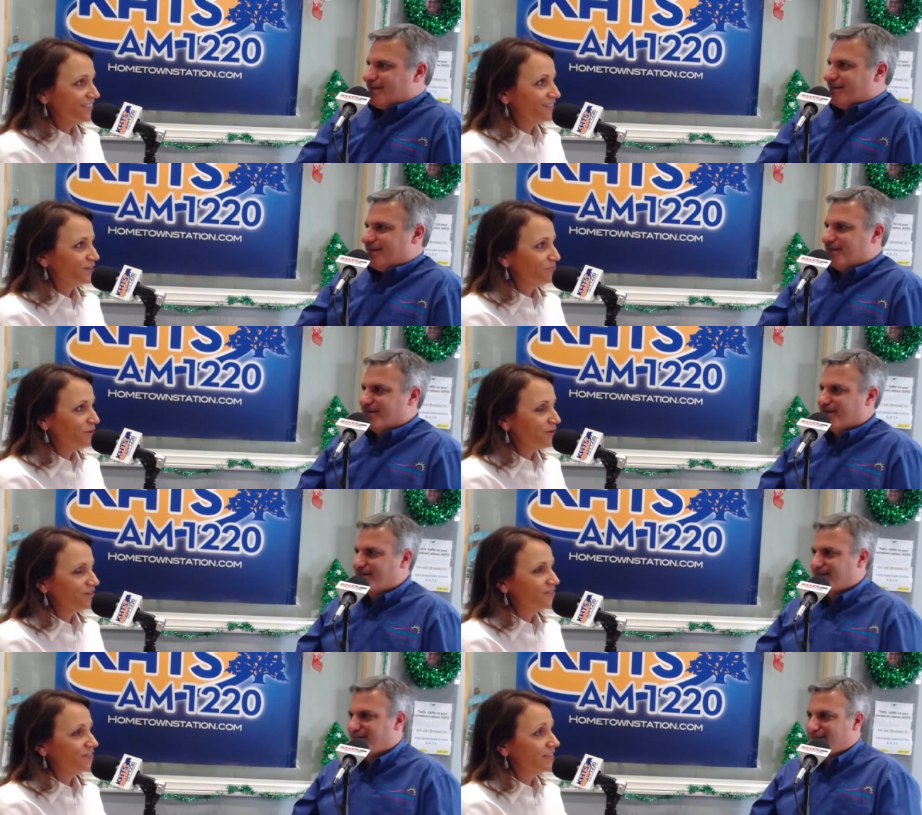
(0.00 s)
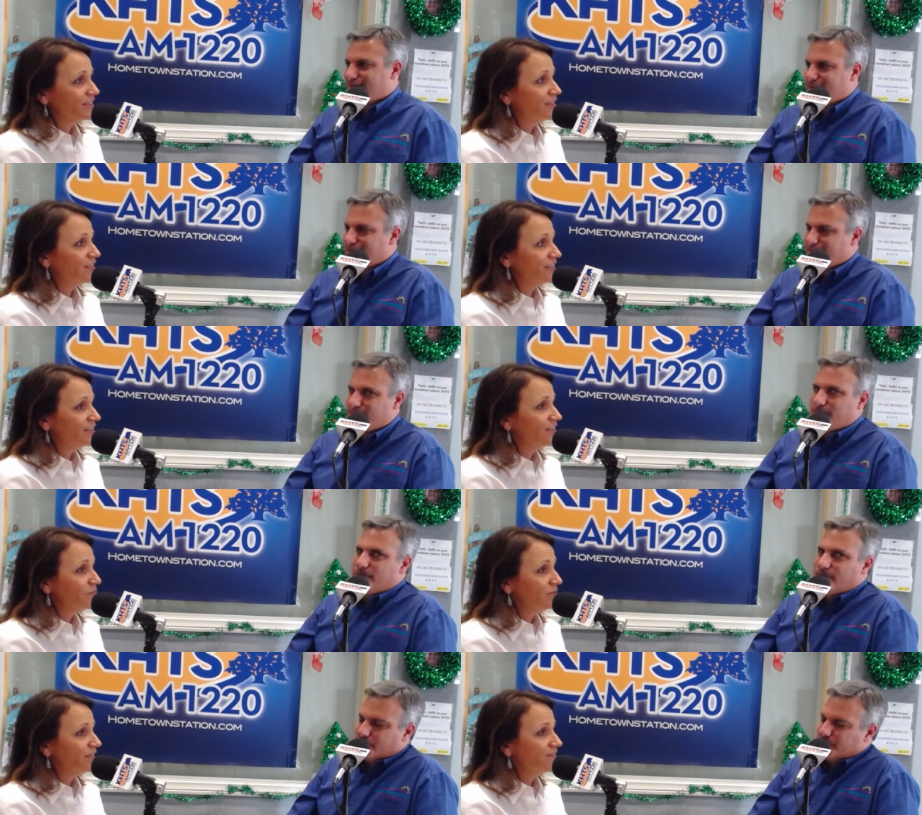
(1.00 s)
Speaker 1: are part of it, it can be
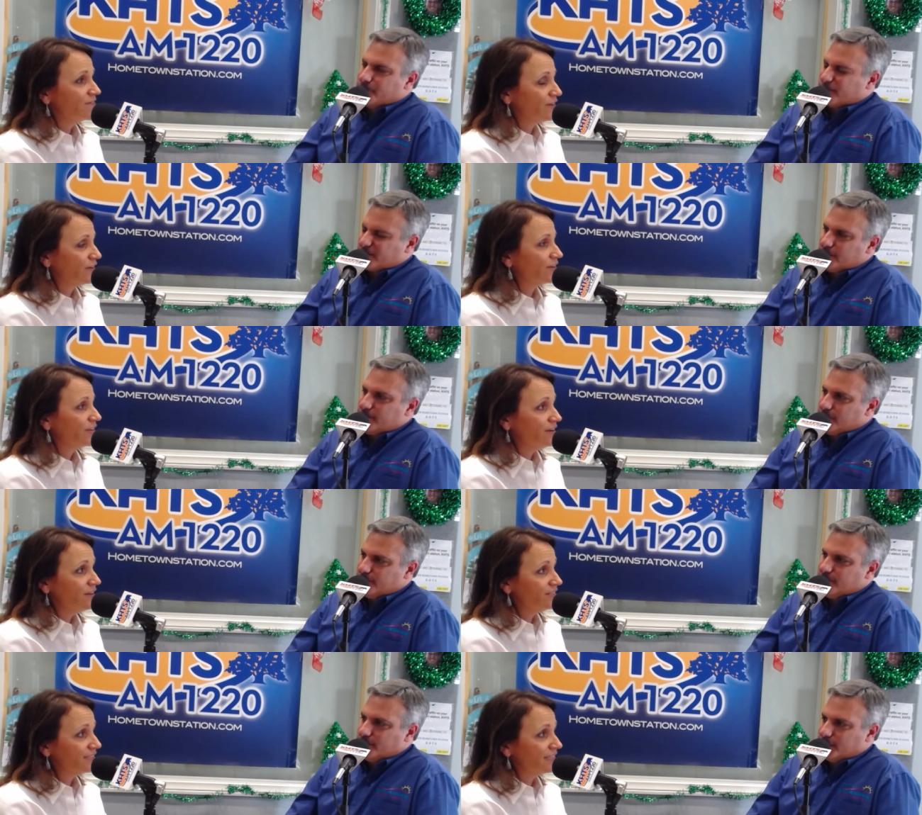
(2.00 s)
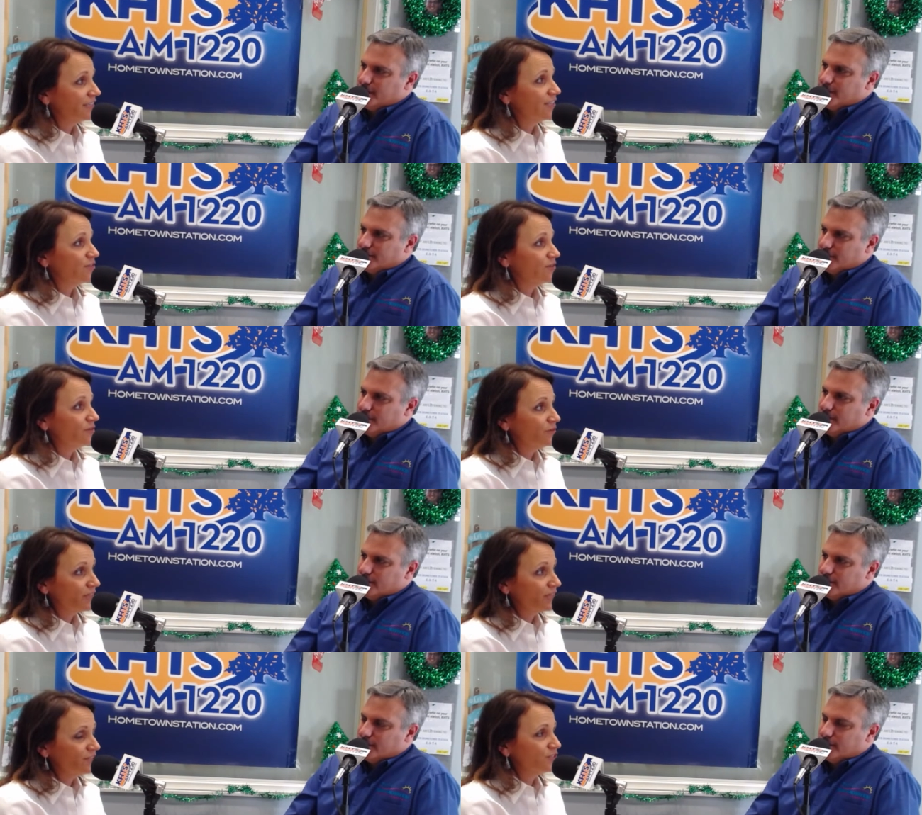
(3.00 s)
very costly. You know, you get an
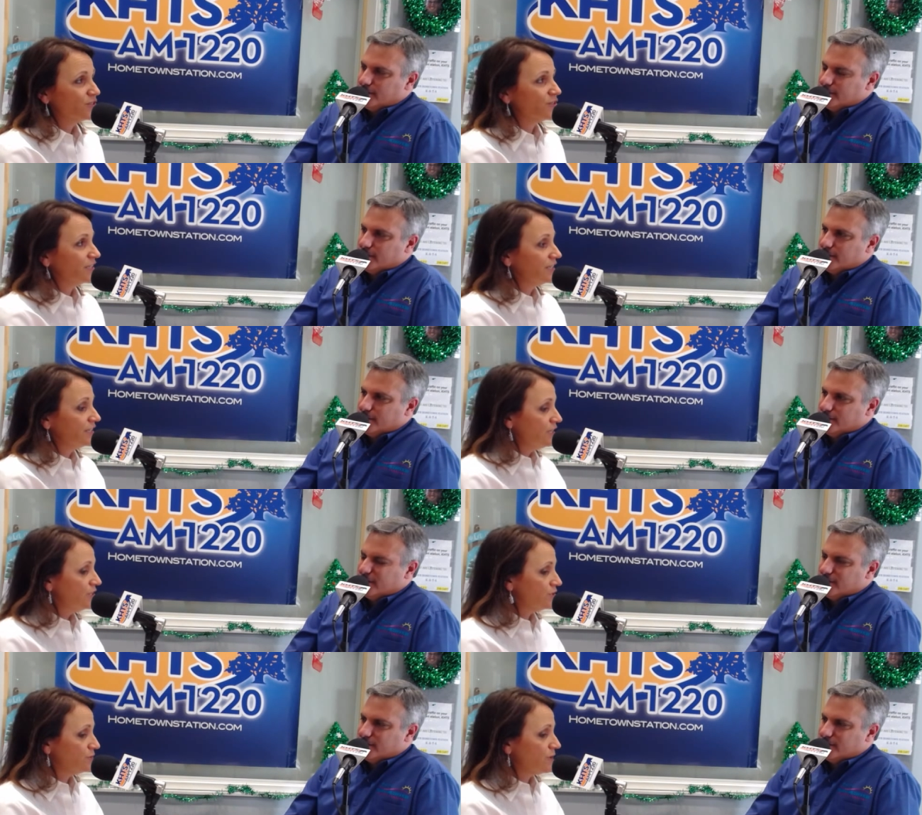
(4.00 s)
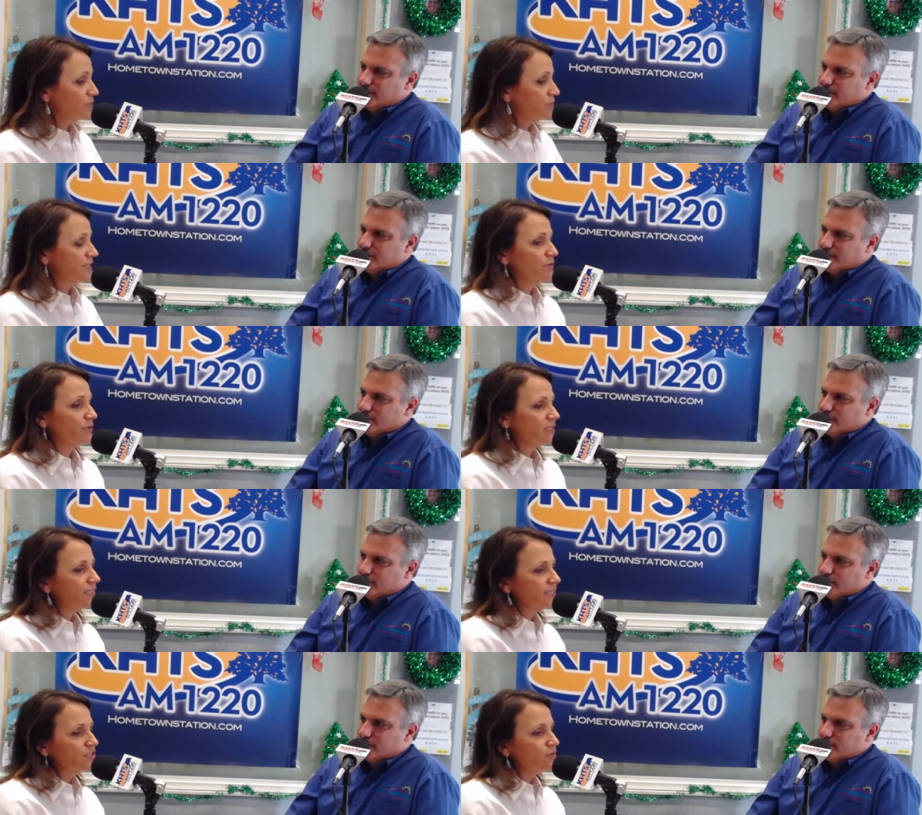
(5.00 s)
attorney to represent both sides. I
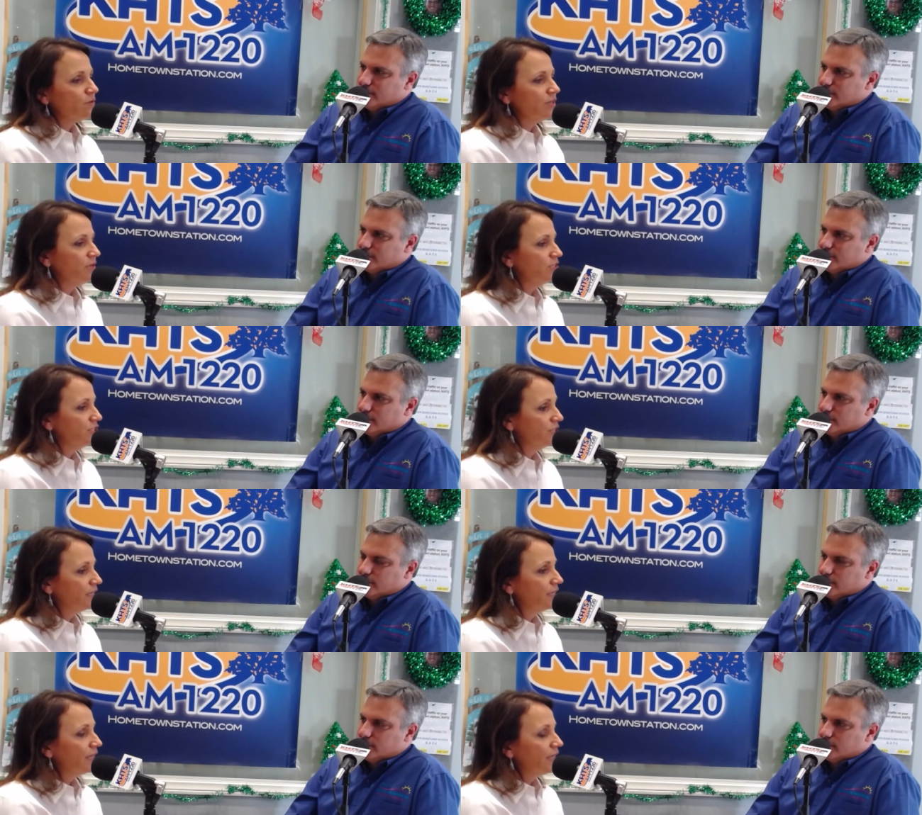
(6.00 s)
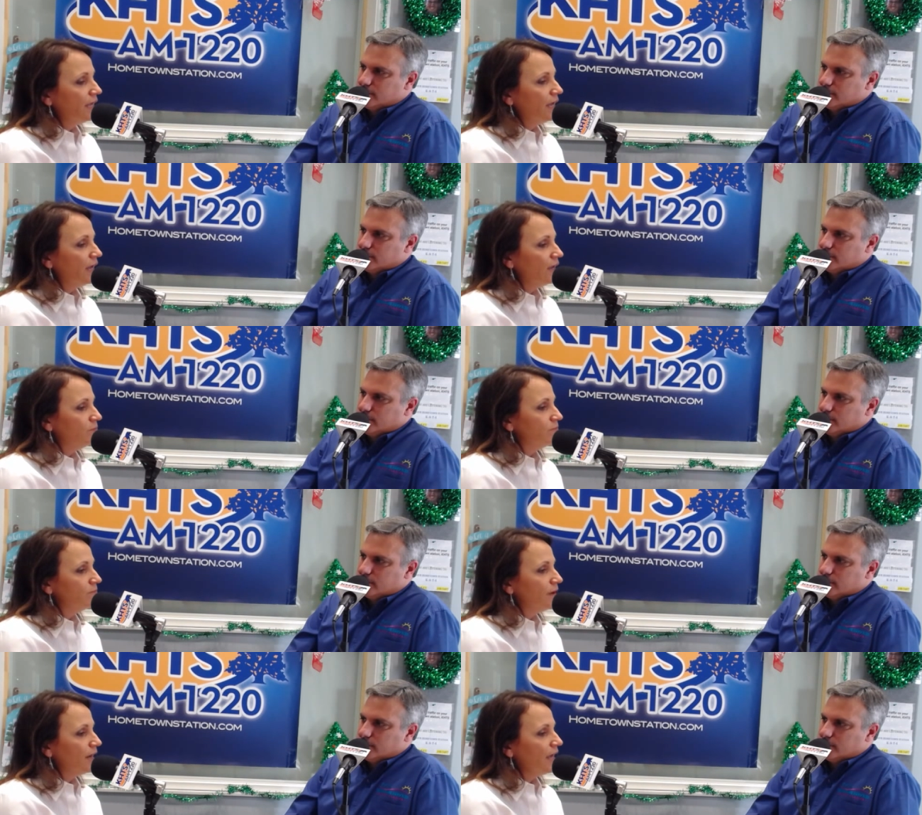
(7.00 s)
do want to mention that I'm
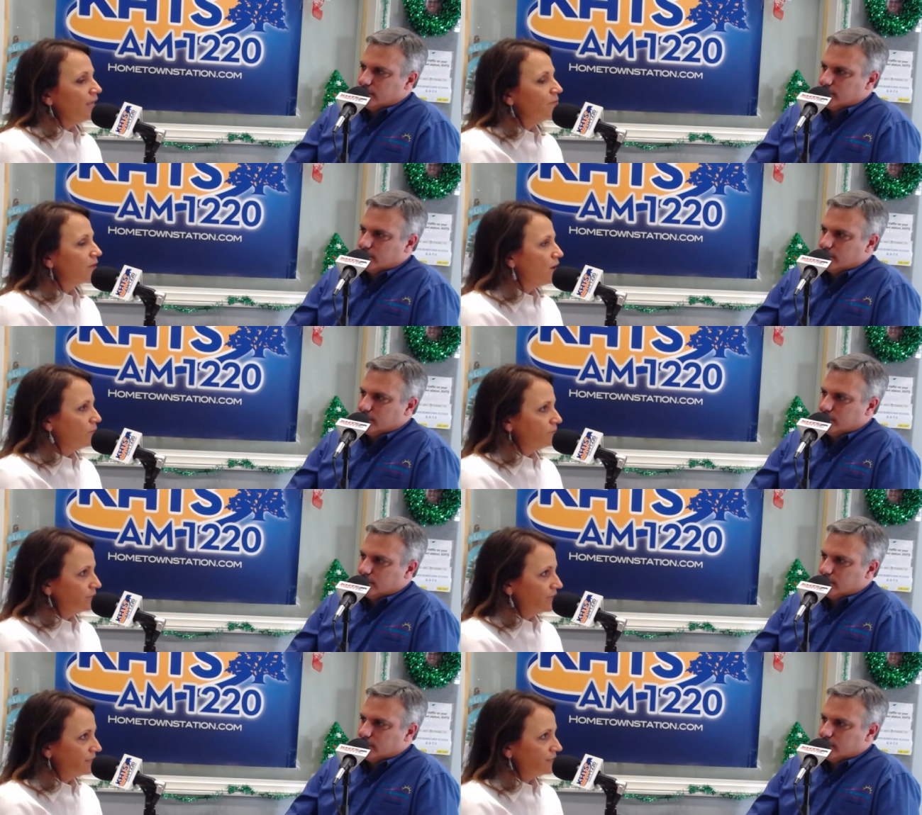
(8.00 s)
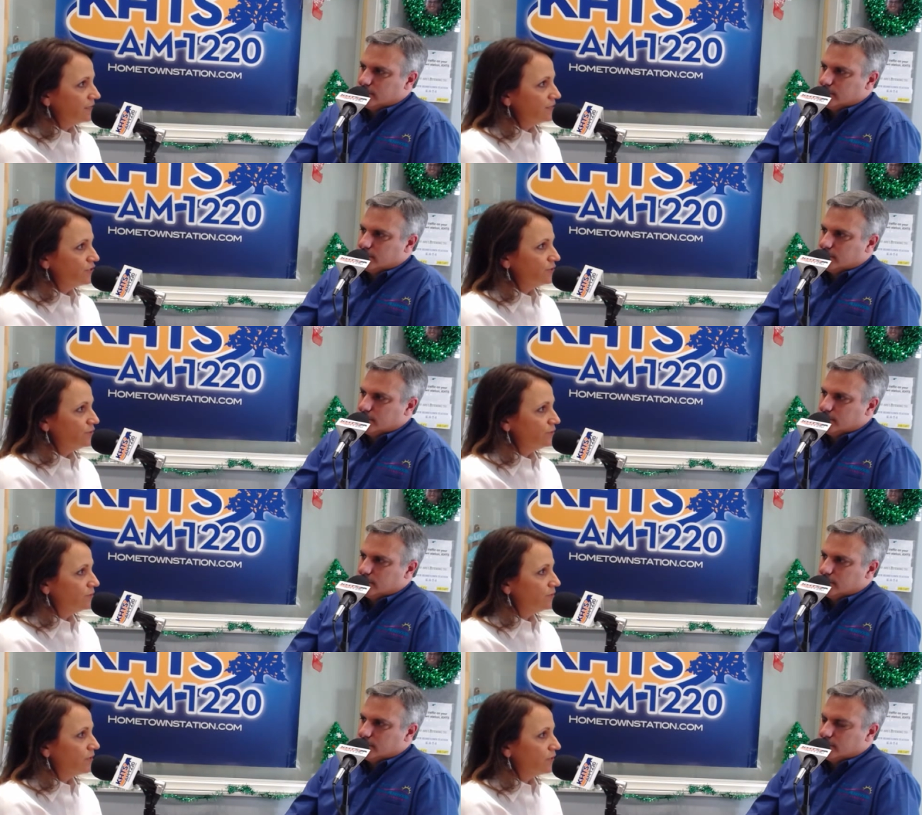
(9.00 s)
a compliment to
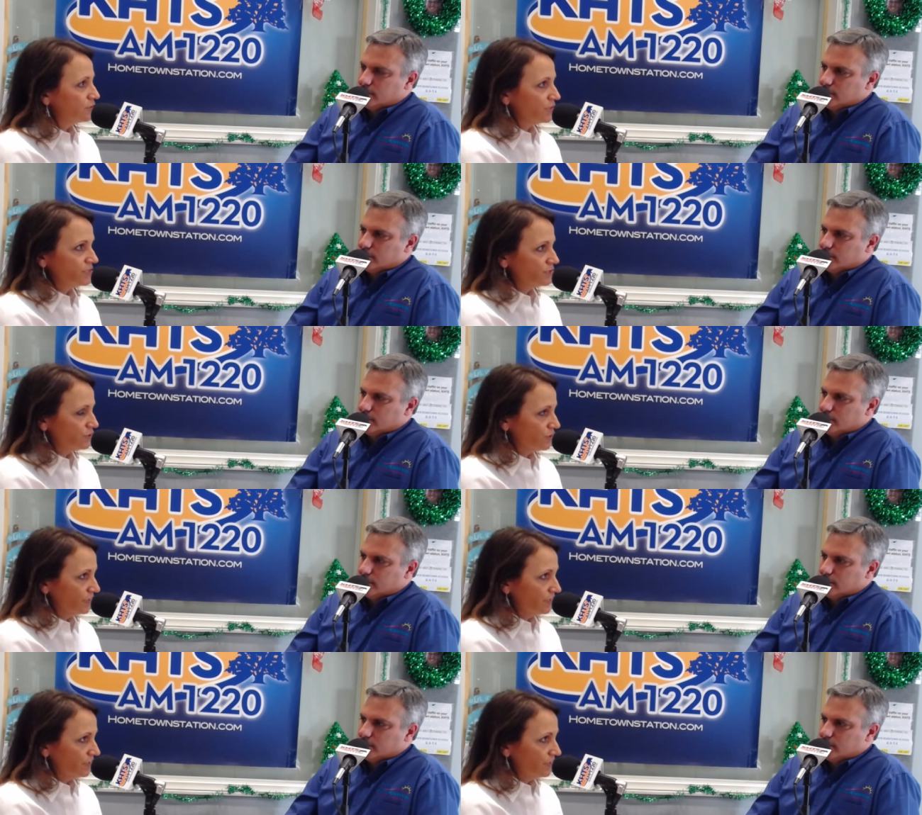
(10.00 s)
a trust attorney and a